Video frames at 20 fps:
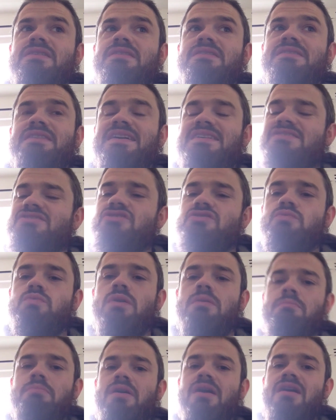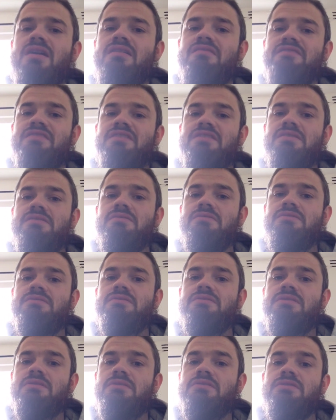that's just one part of
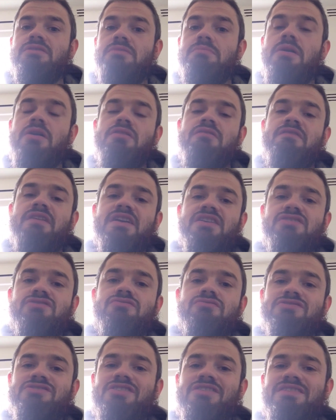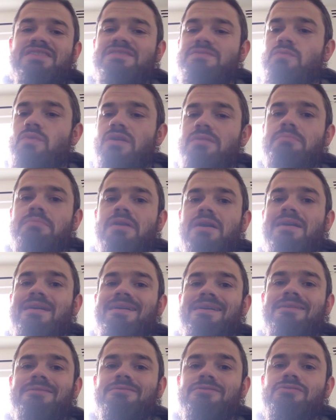it. The motivational side is one
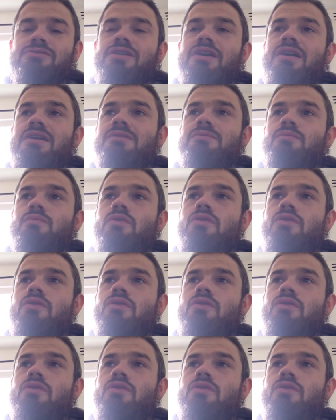part. You can't